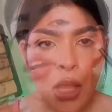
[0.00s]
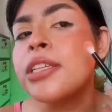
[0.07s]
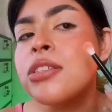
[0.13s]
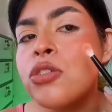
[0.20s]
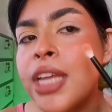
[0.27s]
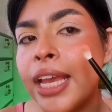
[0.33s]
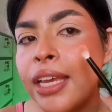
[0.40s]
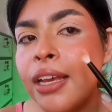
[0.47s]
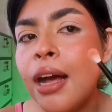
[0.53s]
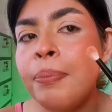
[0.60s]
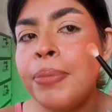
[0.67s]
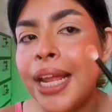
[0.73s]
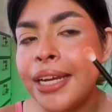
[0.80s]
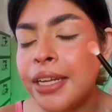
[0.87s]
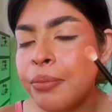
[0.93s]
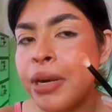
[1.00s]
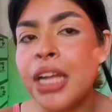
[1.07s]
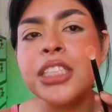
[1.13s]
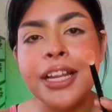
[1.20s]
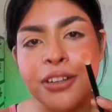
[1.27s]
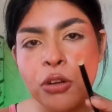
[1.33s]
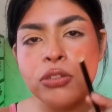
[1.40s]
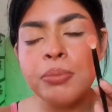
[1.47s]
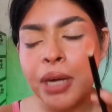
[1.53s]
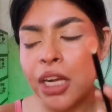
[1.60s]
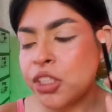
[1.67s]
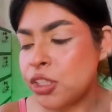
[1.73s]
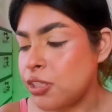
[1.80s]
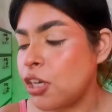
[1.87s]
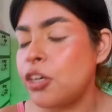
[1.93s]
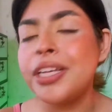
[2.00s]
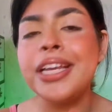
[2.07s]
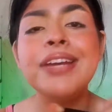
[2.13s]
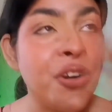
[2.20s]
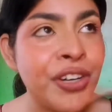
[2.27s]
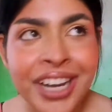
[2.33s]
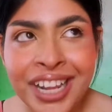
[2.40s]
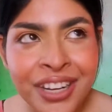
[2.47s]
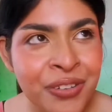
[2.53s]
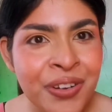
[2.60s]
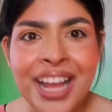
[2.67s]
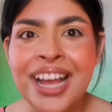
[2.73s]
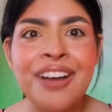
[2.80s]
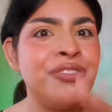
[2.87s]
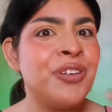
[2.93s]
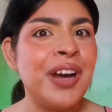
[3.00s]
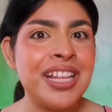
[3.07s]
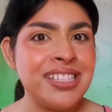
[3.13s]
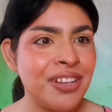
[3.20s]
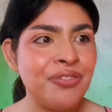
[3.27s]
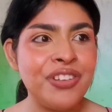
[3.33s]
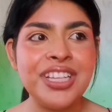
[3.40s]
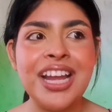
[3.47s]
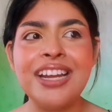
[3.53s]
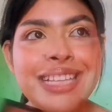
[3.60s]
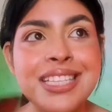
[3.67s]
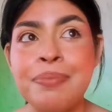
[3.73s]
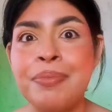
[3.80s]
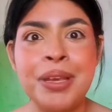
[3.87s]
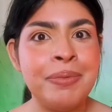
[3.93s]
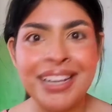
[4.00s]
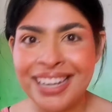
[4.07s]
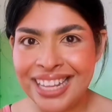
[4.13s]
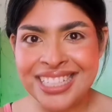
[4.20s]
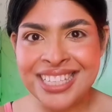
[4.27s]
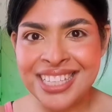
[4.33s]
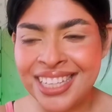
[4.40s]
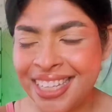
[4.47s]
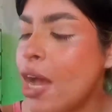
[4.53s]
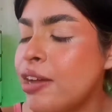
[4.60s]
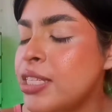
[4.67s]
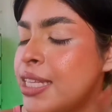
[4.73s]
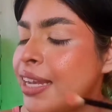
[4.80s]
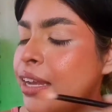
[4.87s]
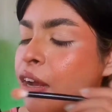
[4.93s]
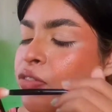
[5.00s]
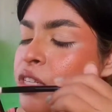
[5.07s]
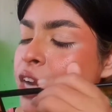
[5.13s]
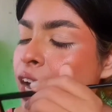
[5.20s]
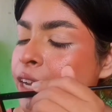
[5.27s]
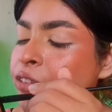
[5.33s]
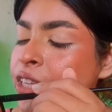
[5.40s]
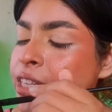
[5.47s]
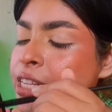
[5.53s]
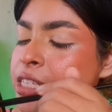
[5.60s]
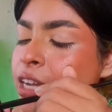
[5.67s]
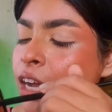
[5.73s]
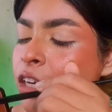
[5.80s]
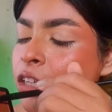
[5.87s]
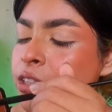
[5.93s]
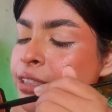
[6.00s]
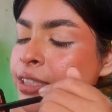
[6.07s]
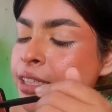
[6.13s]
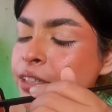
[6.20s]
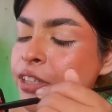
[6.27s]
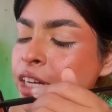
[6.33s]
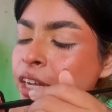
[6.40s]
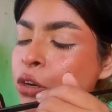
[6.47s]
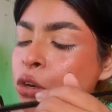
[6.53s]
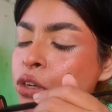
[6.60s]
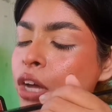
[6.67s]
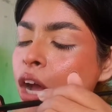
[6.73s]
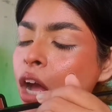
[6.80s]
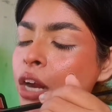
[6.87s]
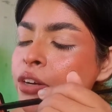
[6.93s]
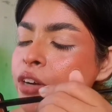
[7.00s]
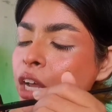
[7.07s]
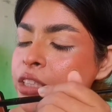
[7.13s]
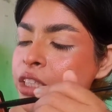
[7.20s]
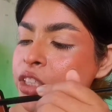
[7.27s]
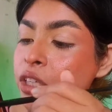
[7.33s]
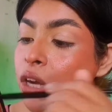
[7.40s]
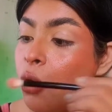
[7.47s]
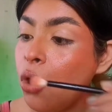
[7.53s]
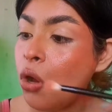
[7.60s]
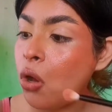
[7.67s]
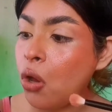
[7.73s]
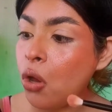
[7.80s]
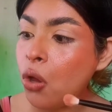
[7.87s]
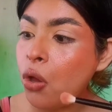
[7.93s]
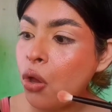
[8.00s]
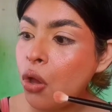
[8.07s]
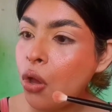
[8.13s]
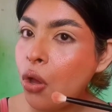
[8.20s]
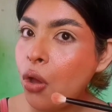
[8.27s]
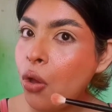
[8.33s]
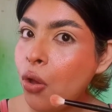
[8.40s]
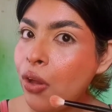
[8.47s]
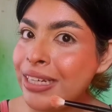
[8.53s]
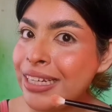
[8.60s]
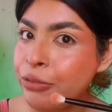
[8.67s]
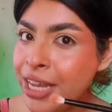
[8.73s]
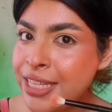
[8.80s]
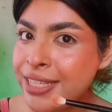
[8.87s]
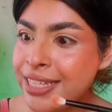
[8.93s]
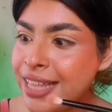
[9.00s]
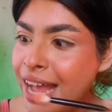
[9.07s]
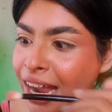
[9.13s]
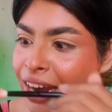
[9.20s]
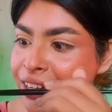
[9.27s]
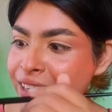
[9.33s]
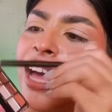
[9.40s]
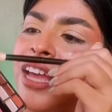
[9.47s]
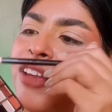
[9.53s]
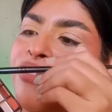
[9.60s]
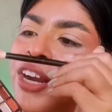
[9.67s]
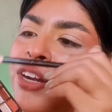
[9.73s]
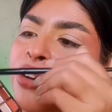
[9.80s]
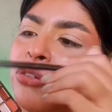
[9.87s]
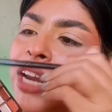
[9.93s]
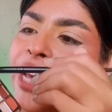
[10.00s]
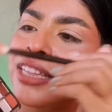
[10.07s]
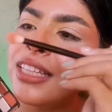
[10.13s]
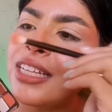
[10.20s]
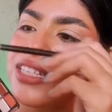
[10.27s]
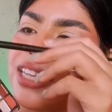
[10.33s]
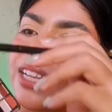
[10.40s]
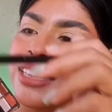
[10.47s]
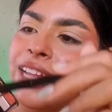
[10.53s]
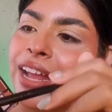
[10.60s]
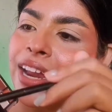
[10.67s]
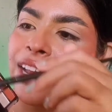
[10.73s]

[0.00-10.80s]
so taking a blending brush, I know the brush is dirty. What can I do? I have no answer for that except me being lazy. So I was thinking of starting with this color. This is a really good transition. Did you guys see that? If I do like this, like there,